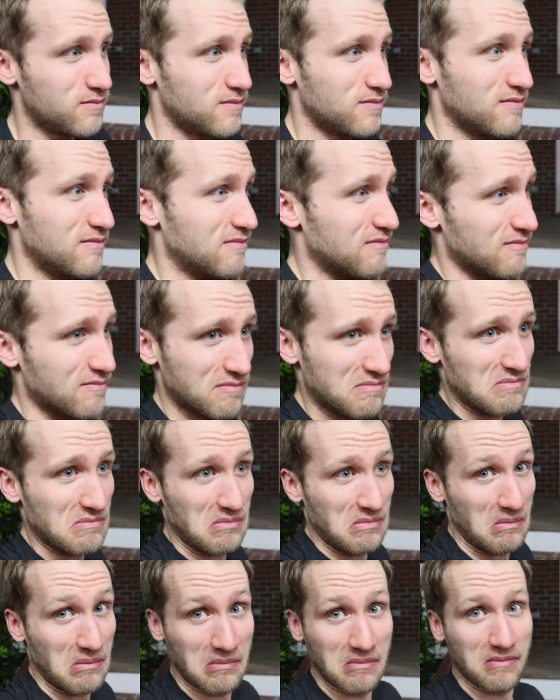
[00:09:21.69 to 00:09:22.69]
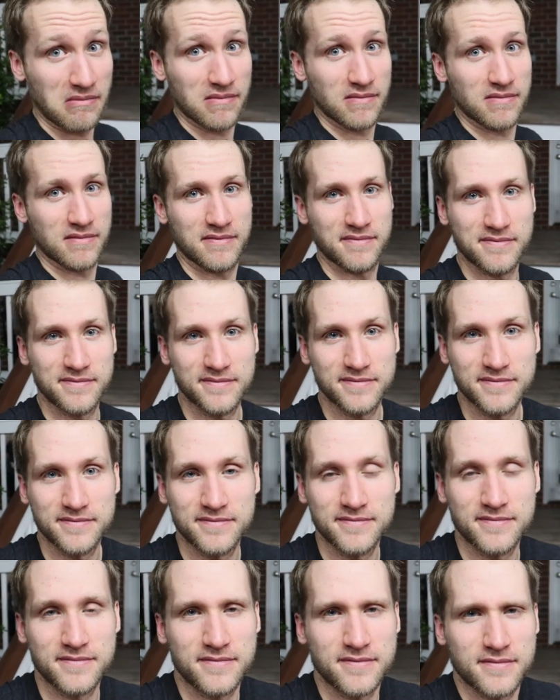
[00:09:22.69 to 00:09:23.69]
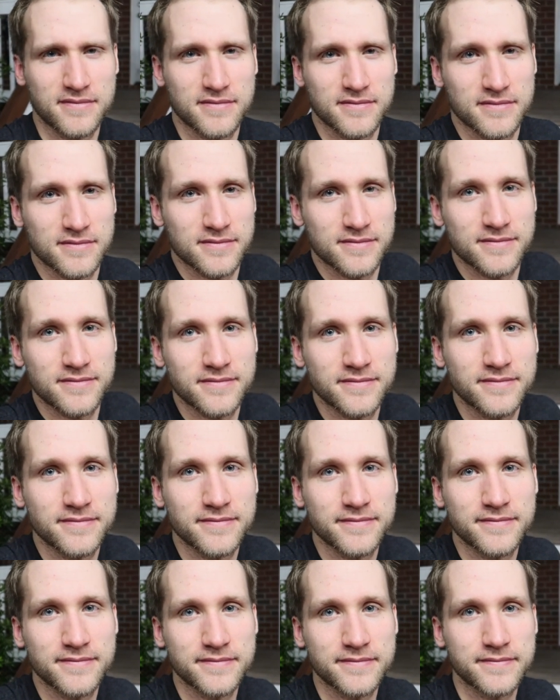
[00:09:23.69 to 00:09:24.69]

It, you never know, but uh, I feel like I need to go apologize